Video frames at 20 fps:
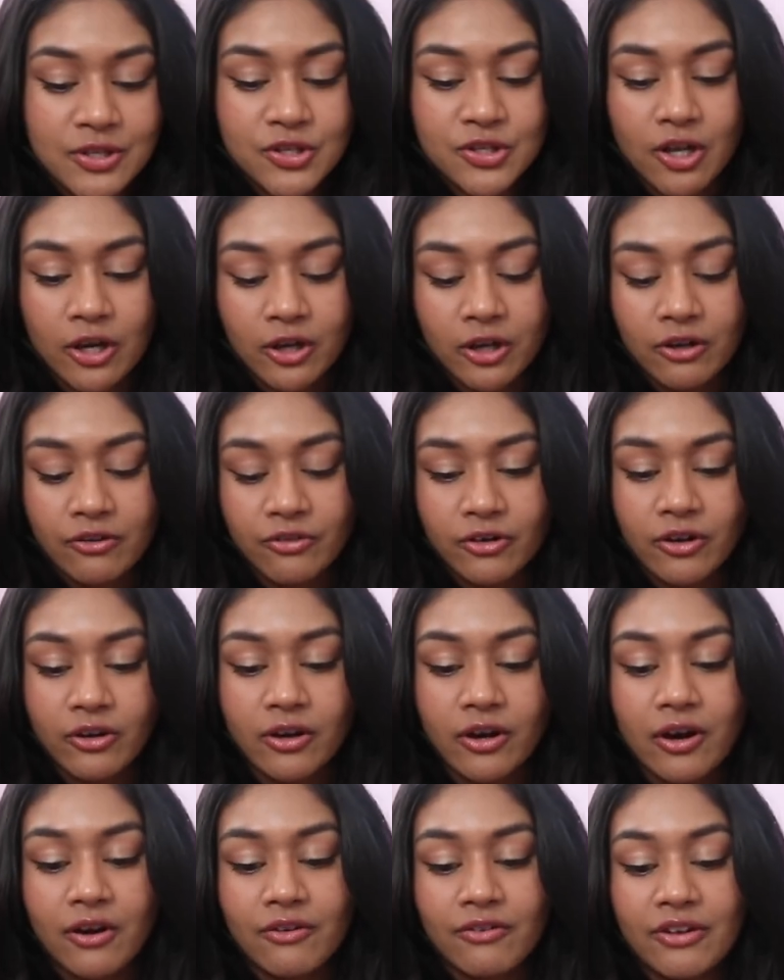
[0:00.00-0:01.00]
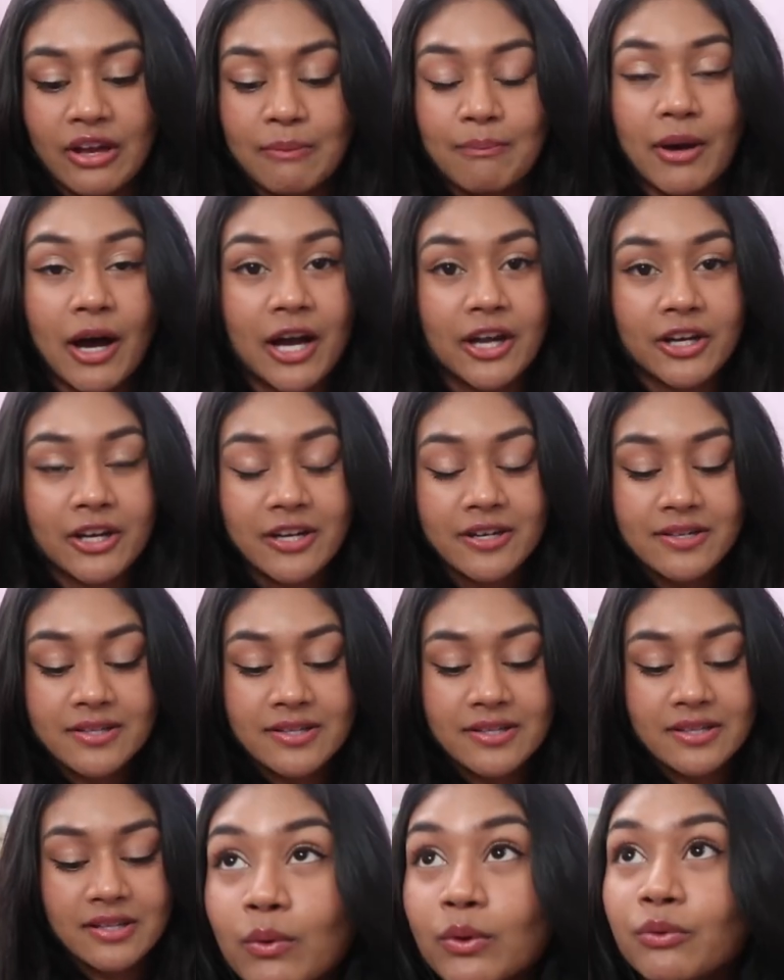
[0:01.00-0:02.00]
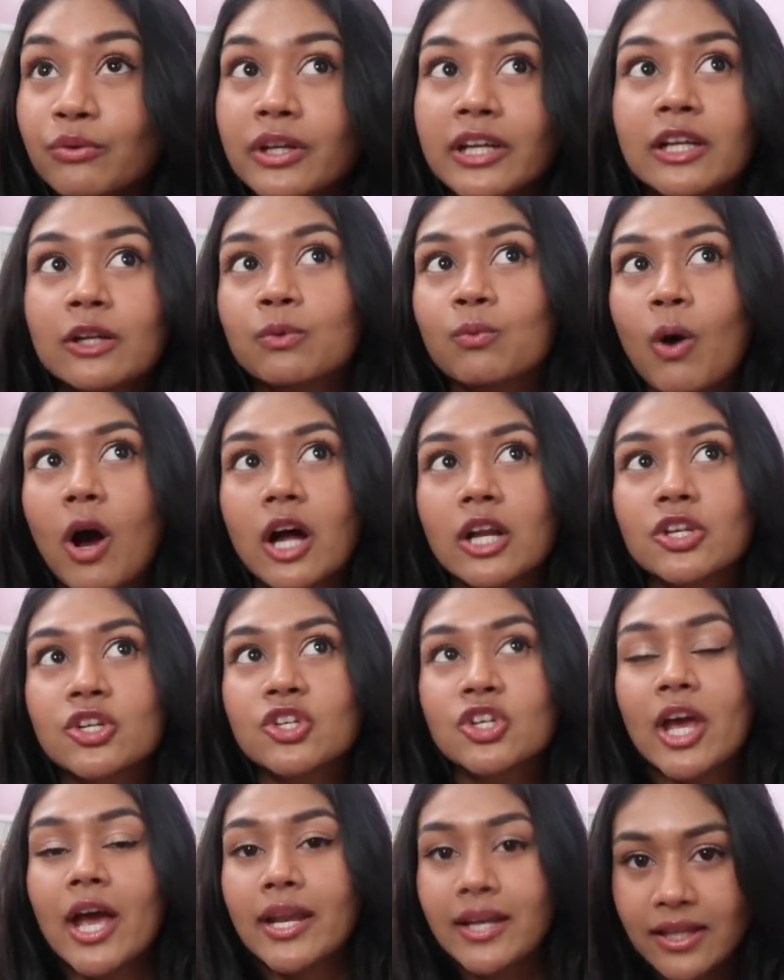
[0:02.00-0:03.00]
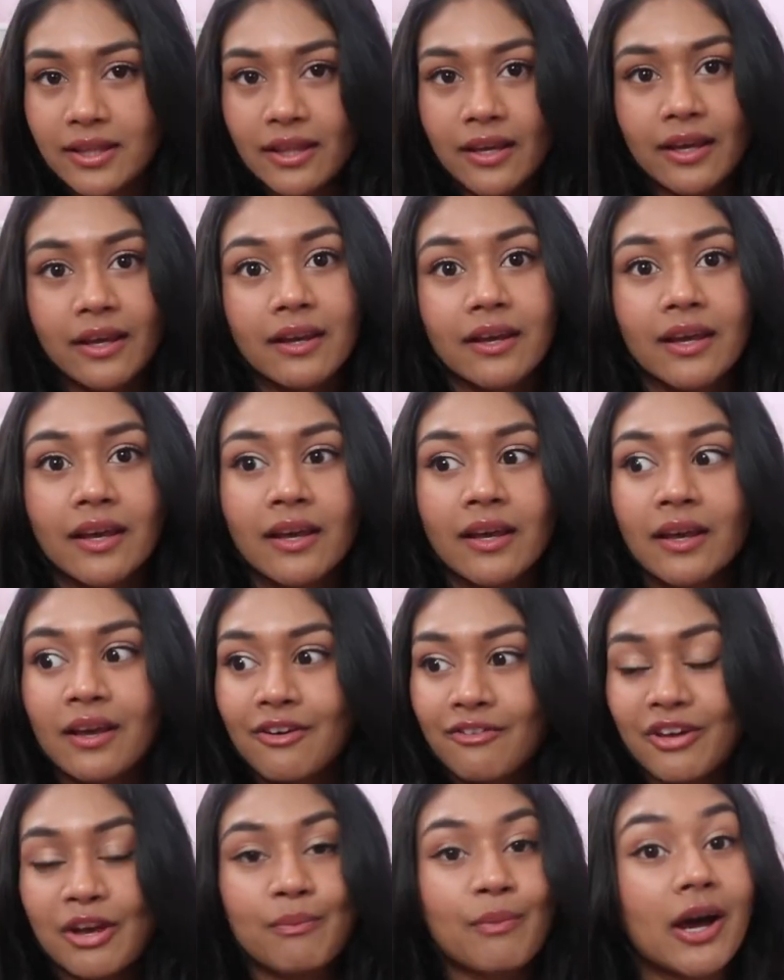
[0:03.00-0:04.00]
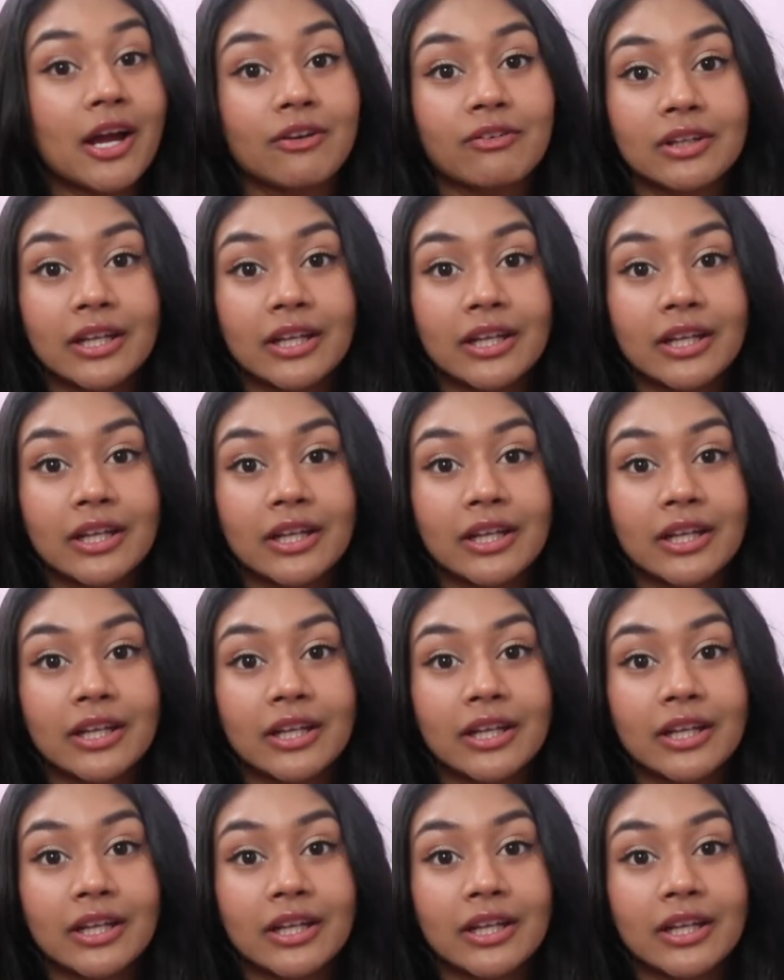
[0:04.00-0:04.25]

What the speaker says: a sucker for vampires. I will read and watch anything vampire